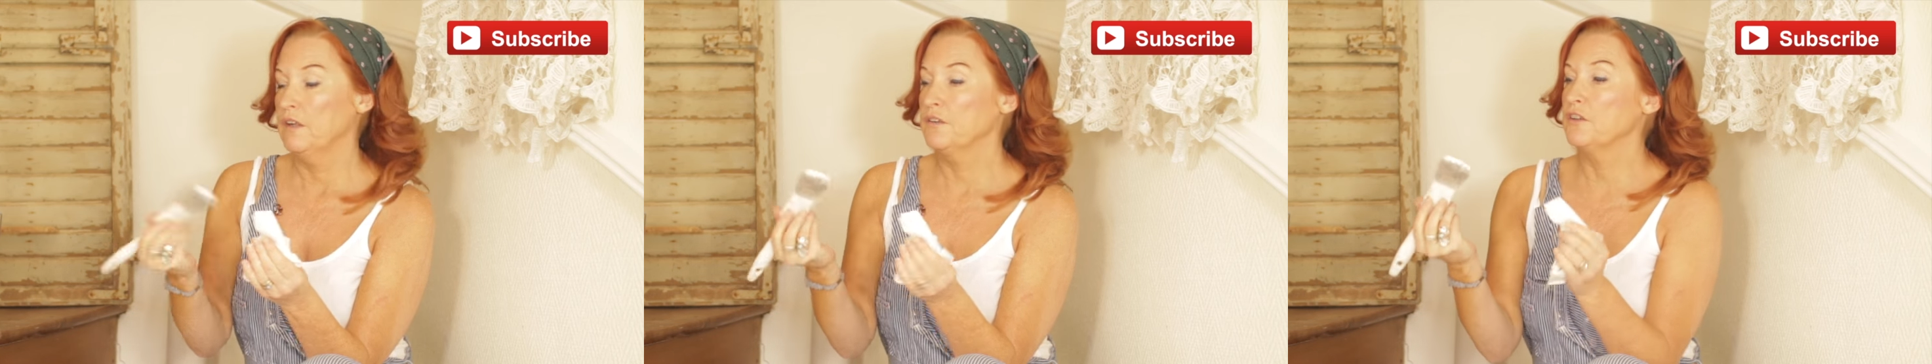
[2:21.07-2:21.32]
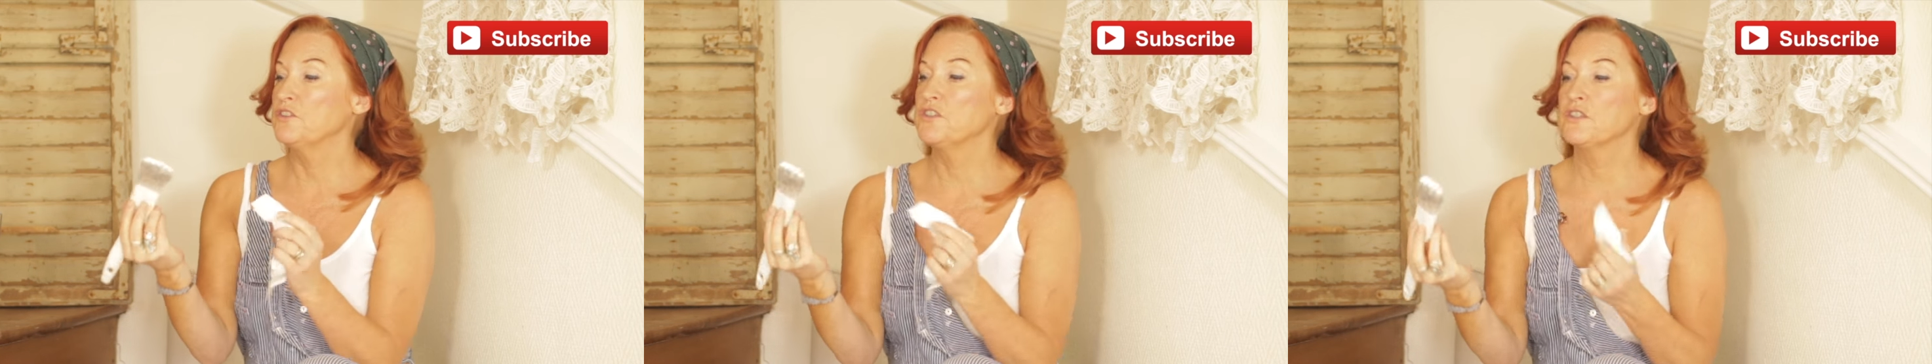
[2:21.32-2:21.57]

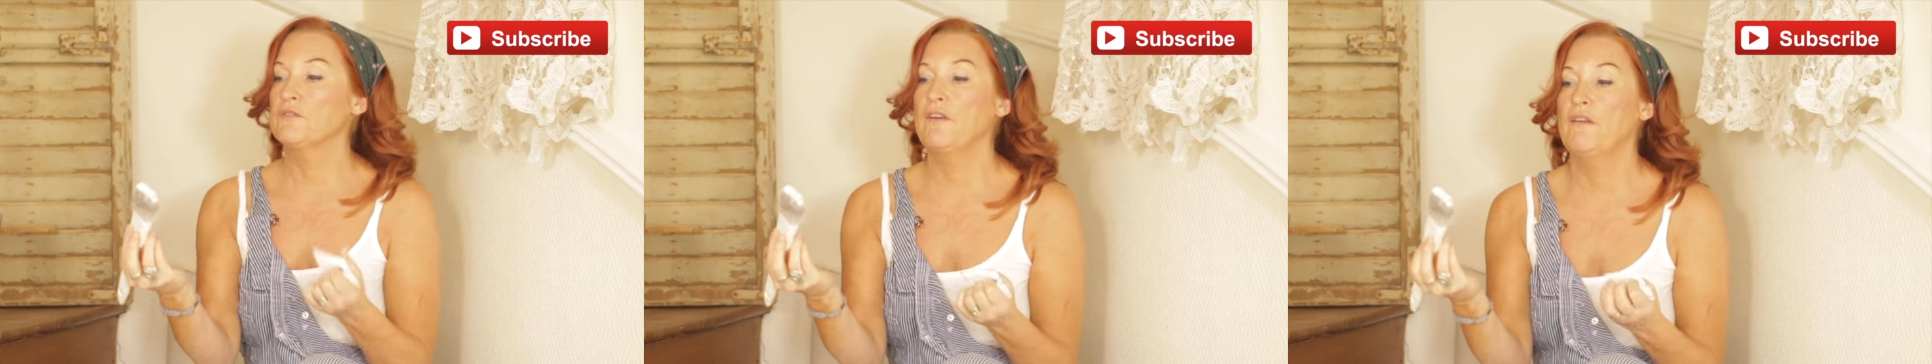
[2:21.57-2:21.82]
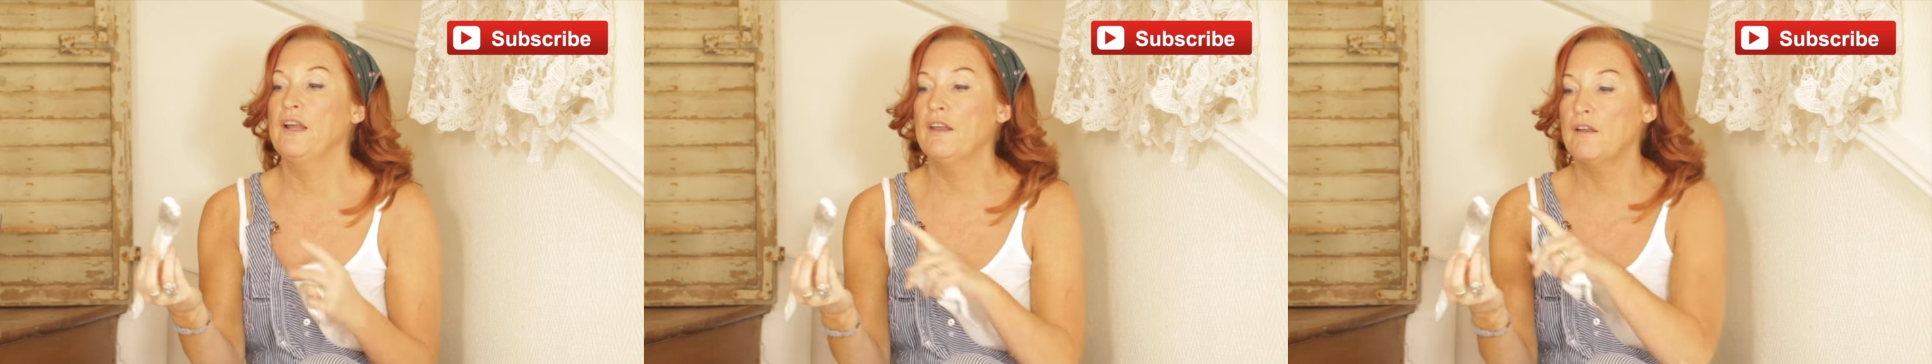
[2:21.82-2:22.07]
So it's just a
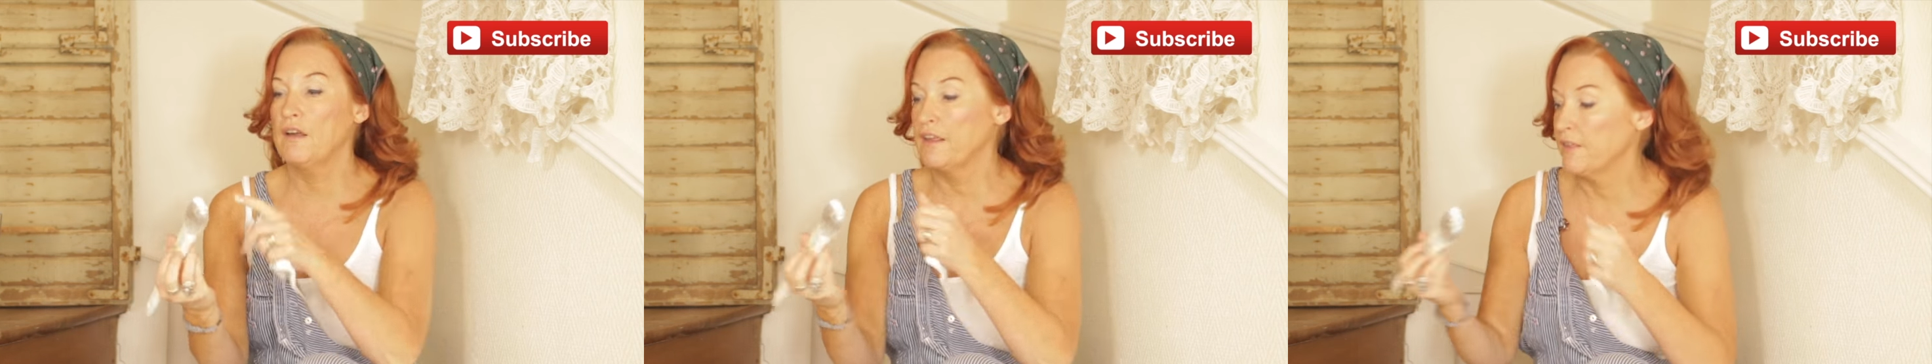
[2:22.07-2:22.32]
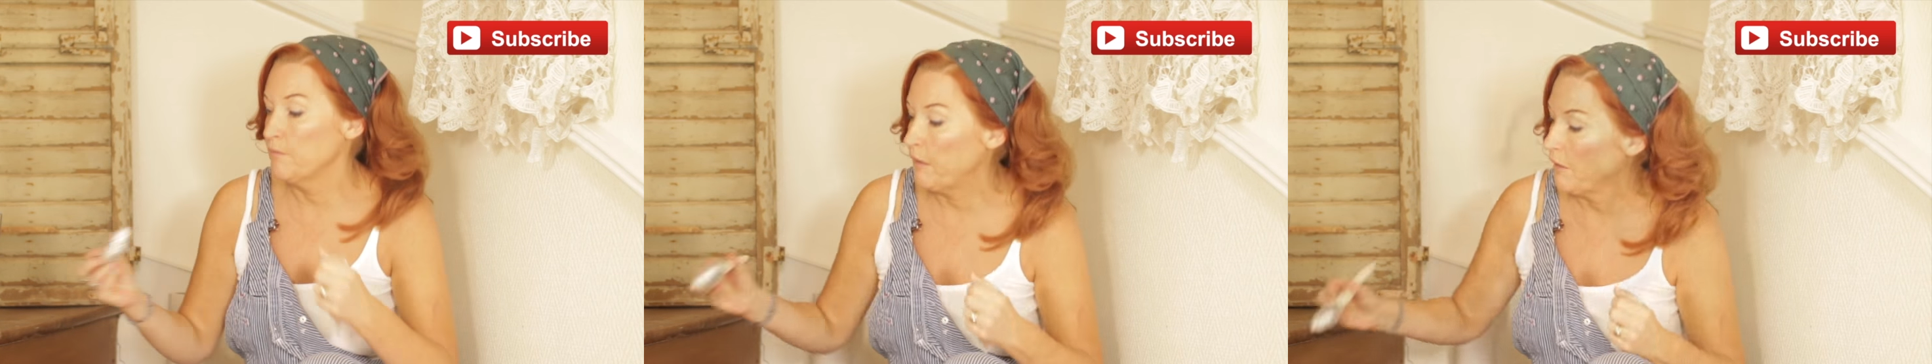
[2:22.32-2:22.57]
very
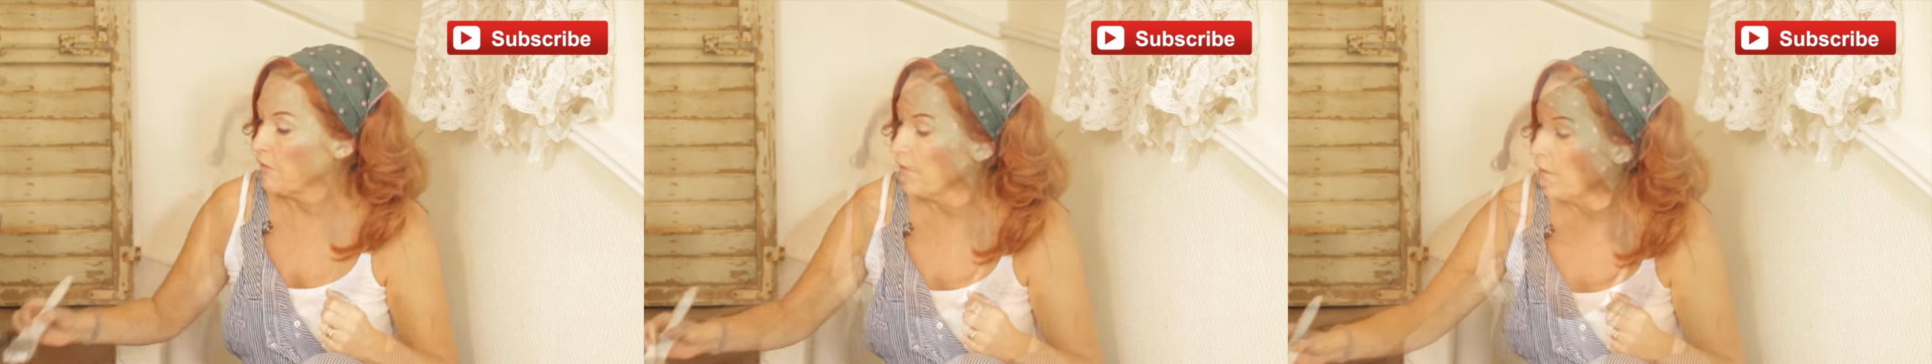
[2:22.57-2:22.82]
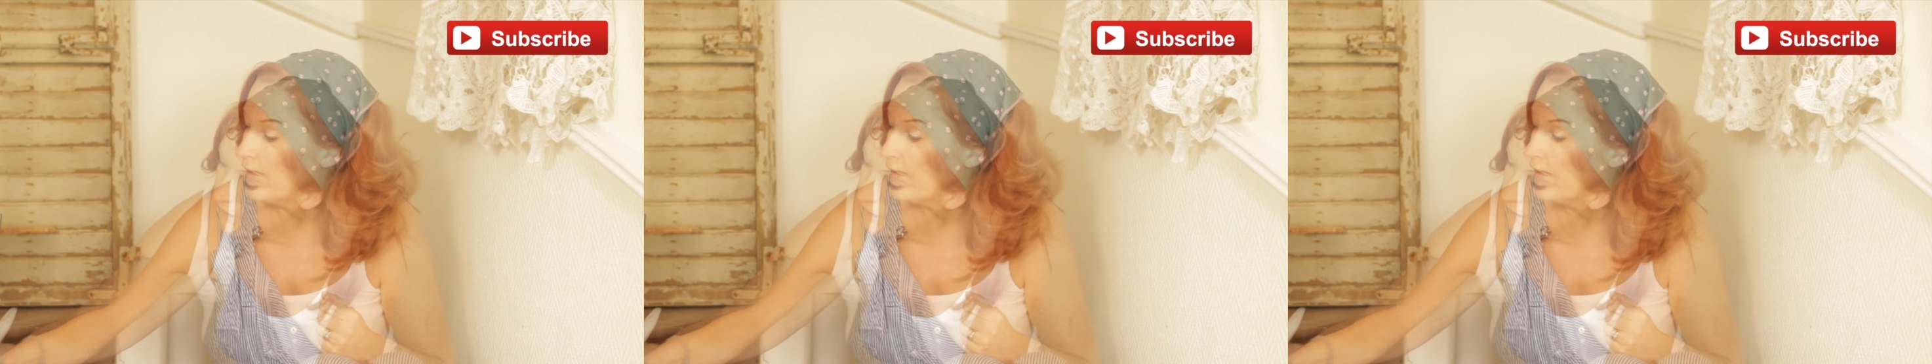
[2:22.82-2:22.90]
light amount